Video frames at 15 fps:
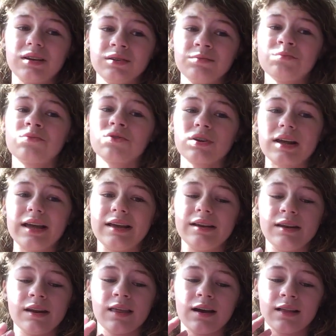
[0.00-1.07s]
anymore.
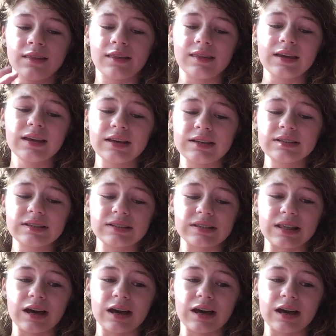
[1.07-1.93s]
And the thing is